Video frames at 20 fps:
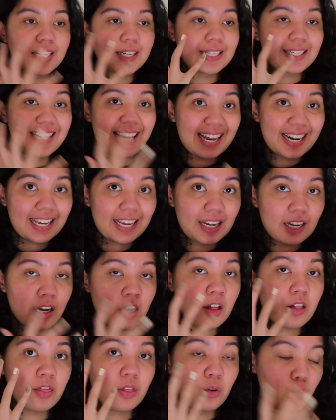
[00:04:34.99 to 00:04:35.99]
and getting
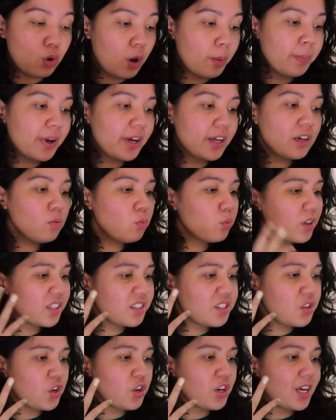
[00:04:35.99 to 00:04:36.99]
the woman, what
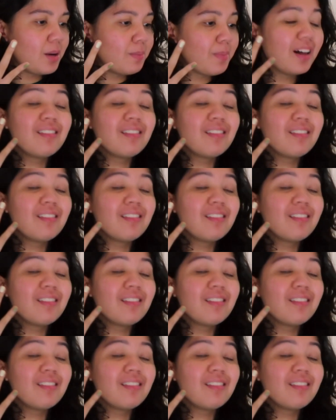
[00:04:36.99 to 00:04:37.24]
is her name,